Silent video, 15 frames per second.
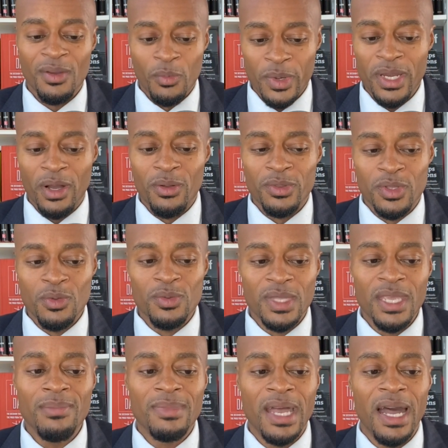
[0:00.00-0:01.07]
We don't do
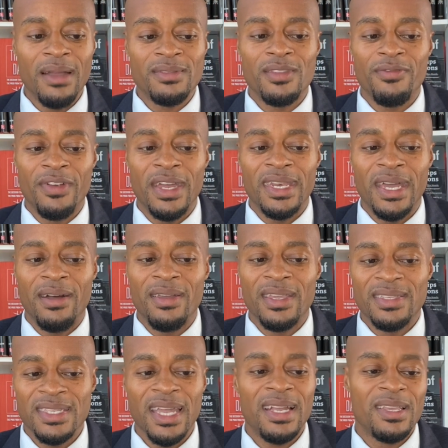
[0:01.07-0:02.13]
deep dives to find out
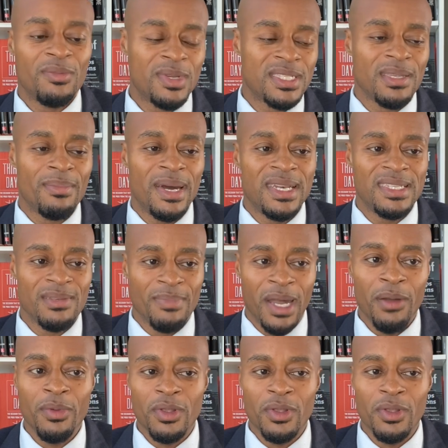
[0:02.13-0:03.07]
exactly what somebody's about.